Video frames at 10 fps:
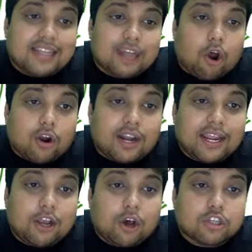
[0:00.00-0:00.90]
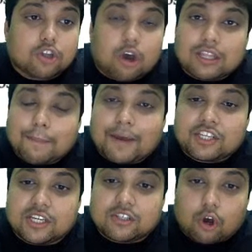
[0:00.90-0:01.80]
the ordering cost or the
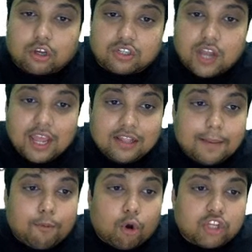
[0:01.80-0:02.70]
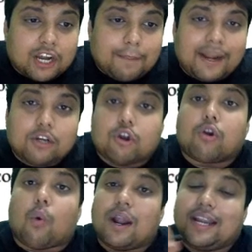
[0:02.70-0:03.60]
purchase cost, they both depend on
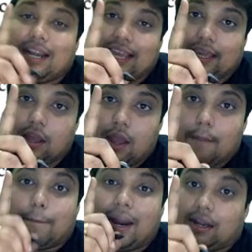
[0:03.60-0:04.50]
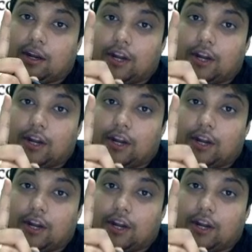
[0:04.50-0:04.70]
quantity, but